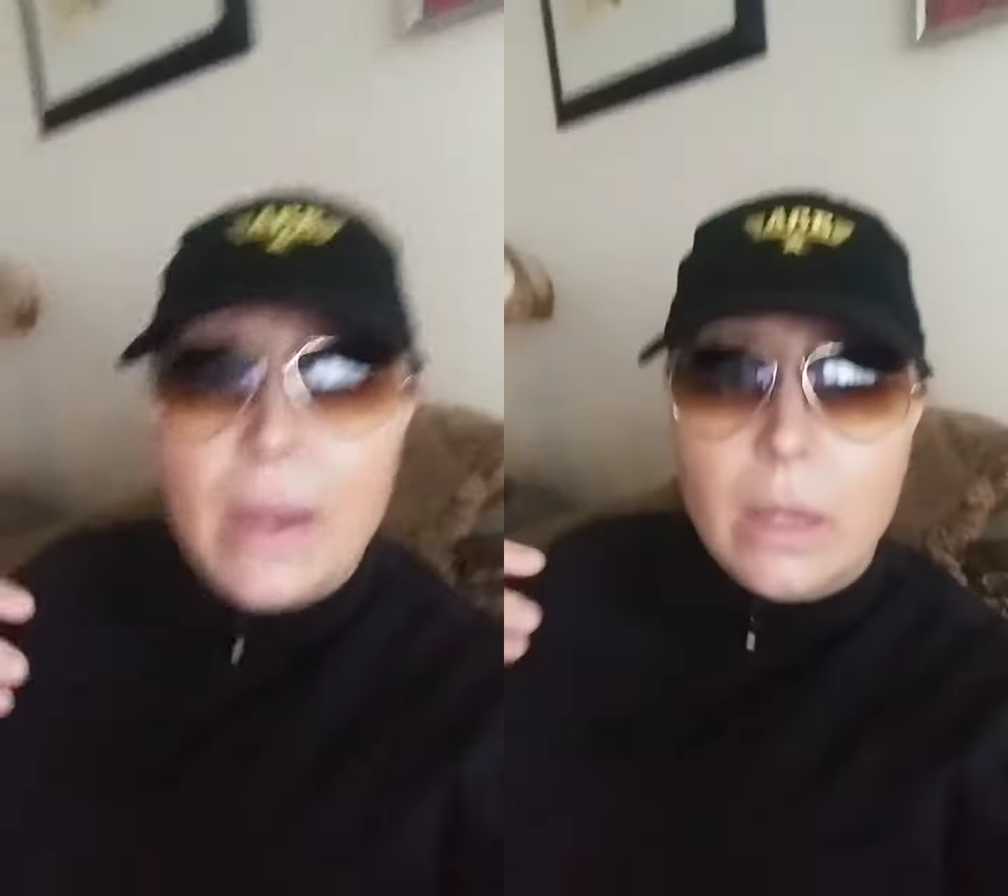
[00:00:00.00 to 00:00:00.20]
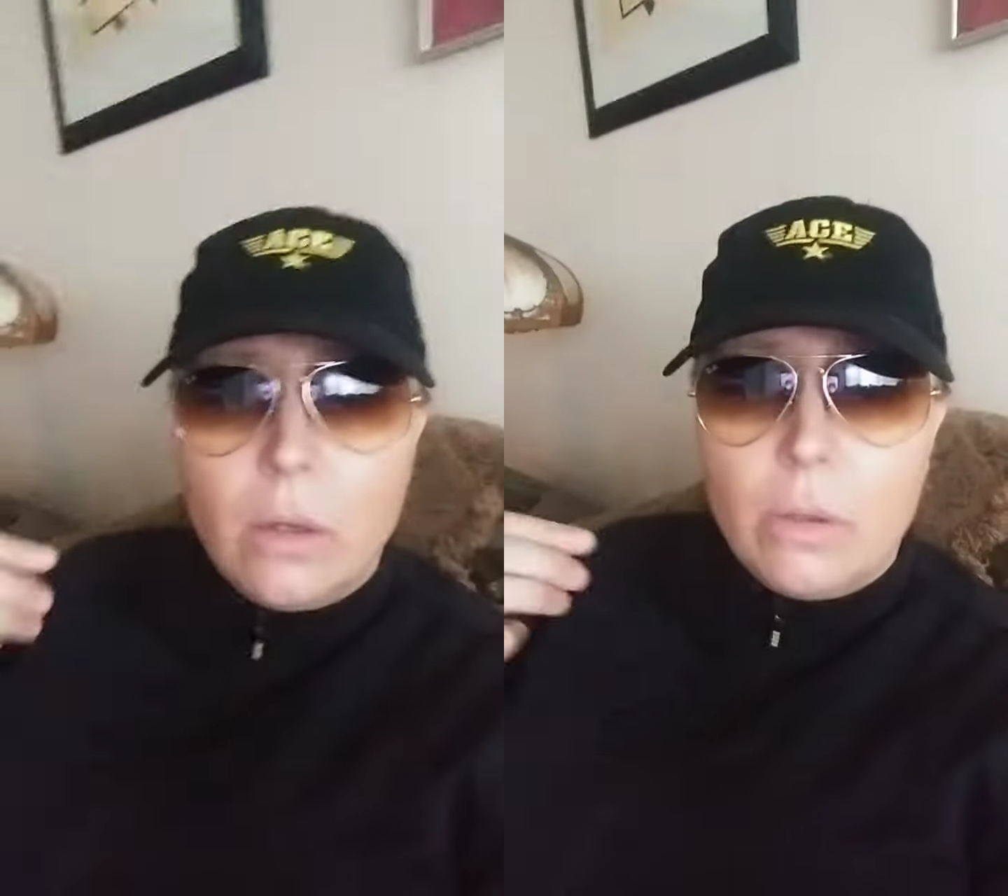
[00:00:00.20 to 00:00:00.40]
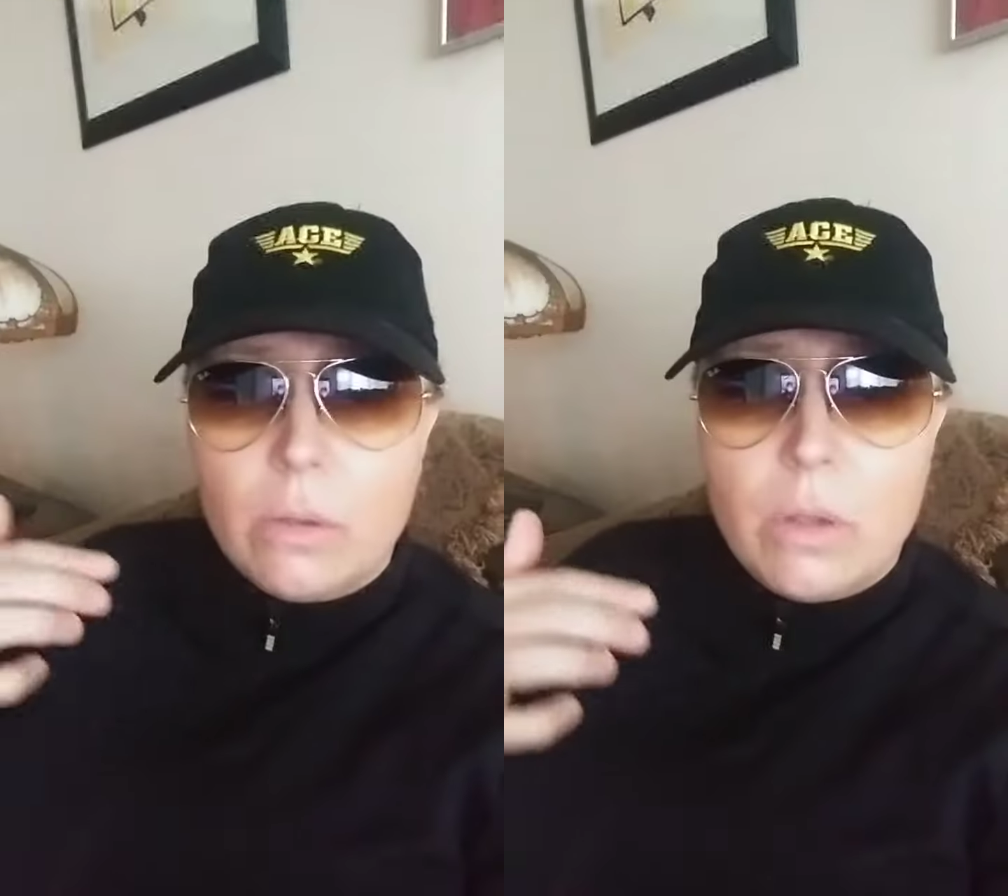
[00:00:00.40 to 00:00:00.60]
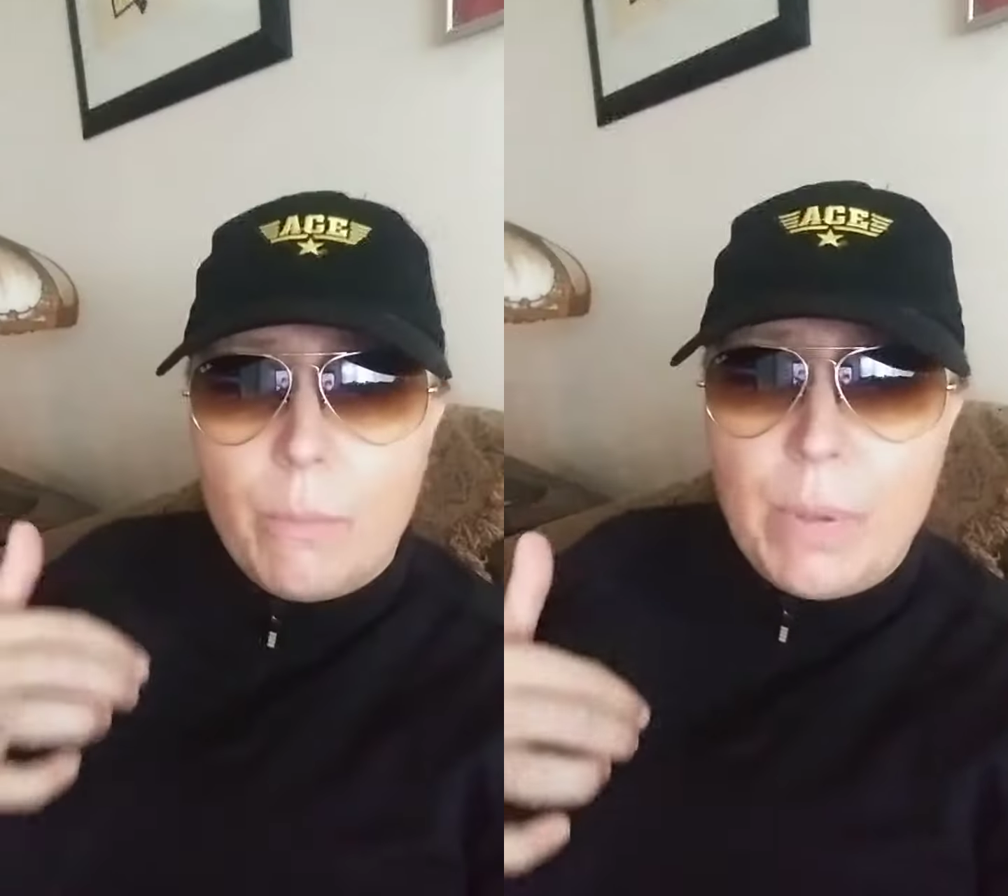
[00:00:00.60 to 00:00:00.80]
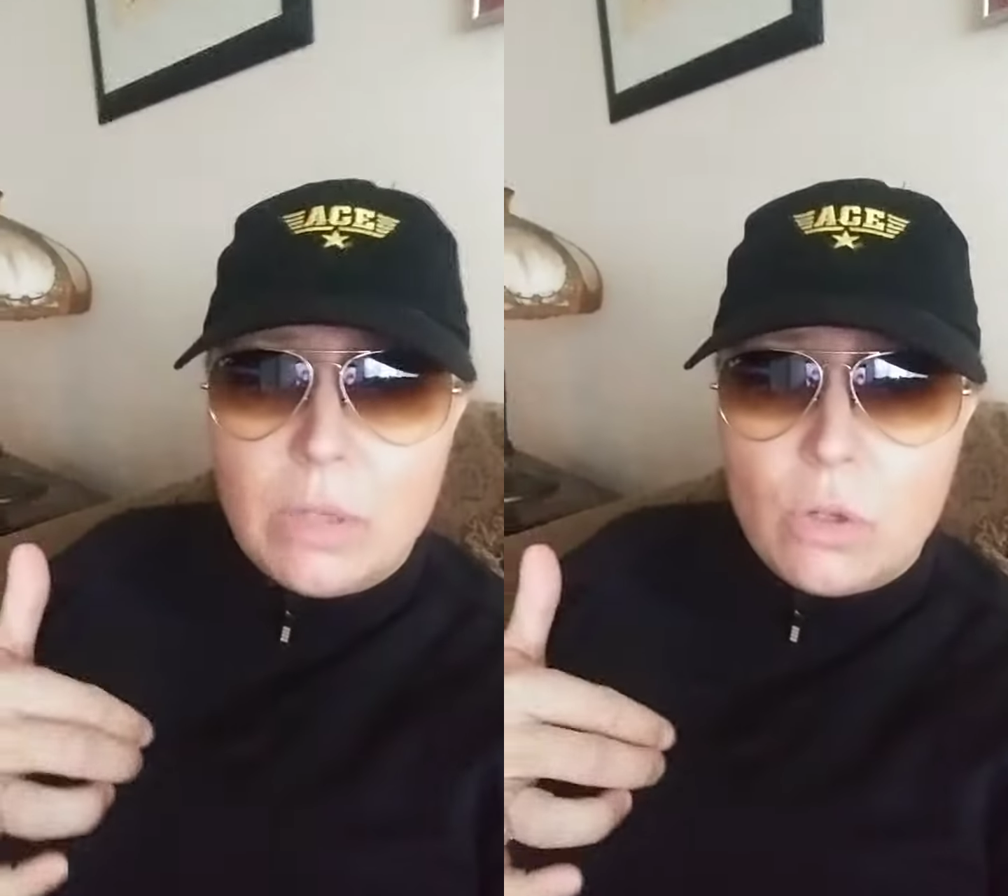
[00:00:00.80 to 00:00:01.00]
Then it go, the
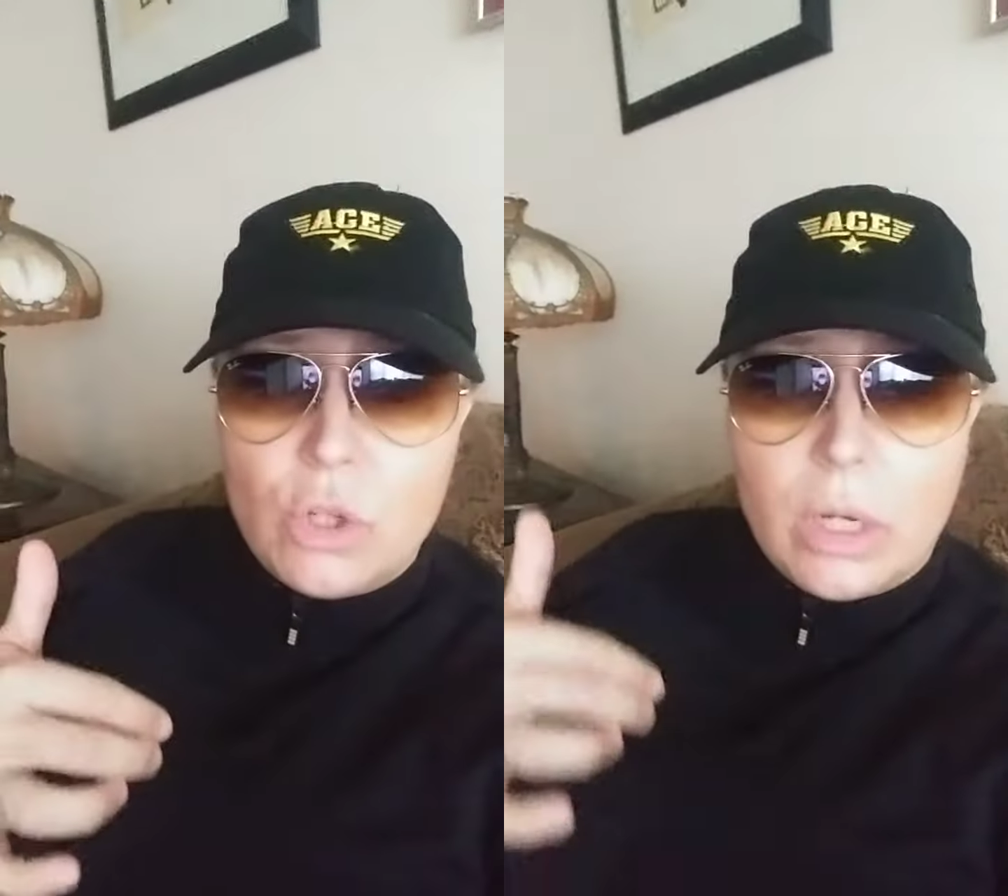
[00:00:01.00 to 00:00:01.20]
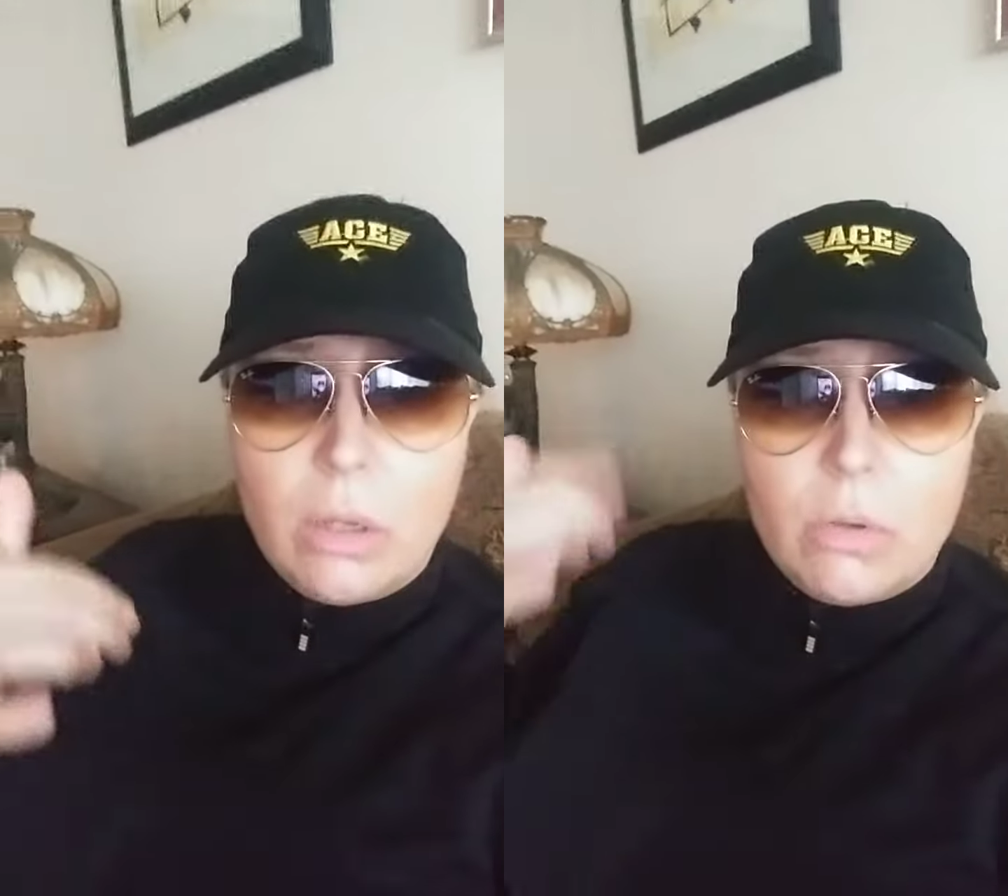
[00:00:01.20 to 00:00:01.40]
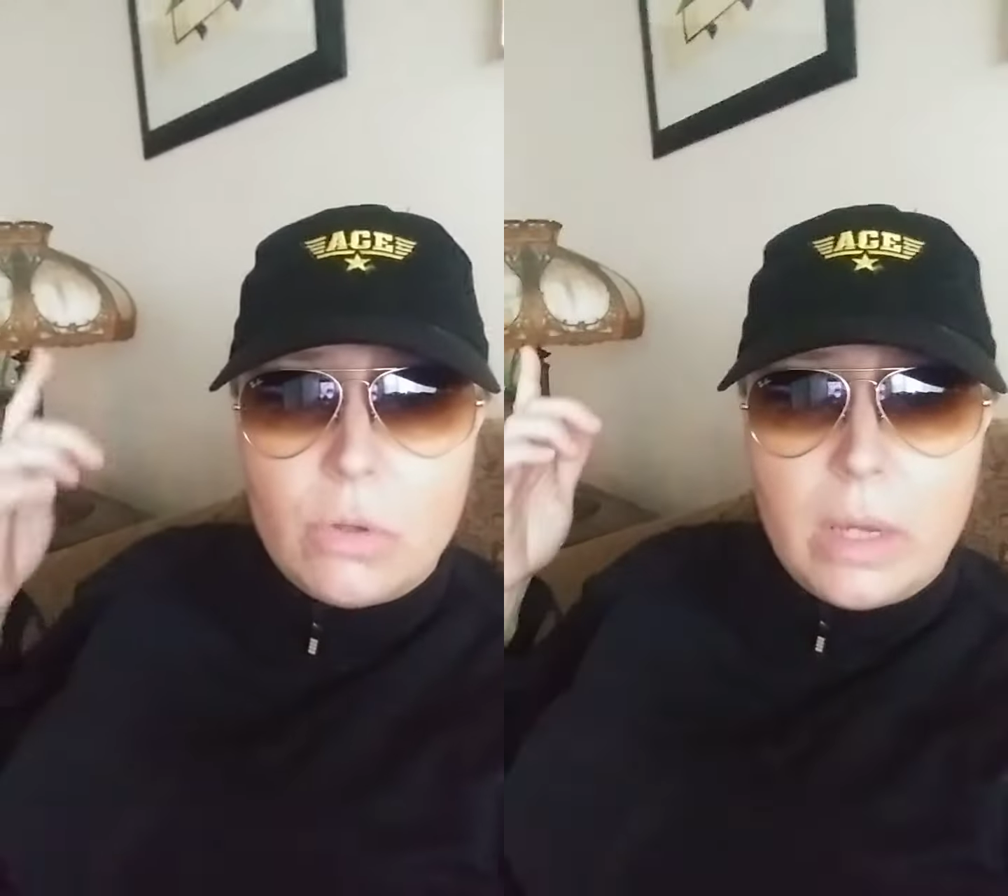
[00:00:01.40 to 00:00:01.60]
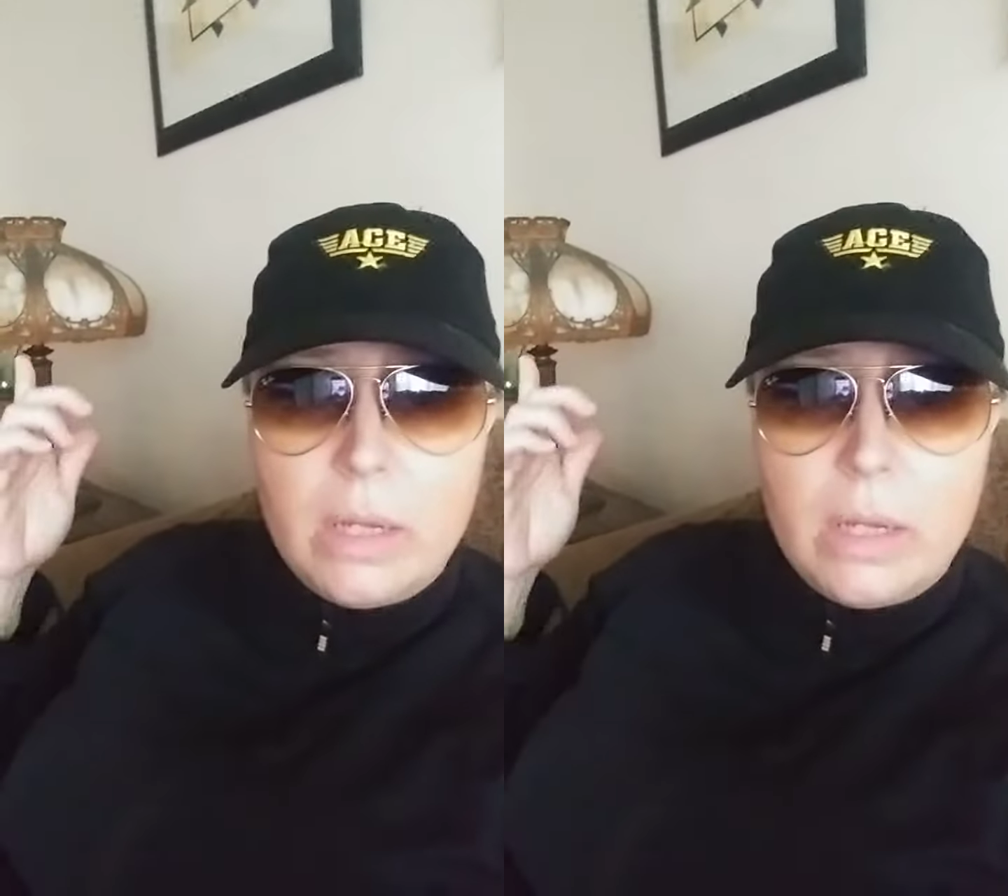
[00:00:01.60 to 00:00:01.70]
piece of shit goes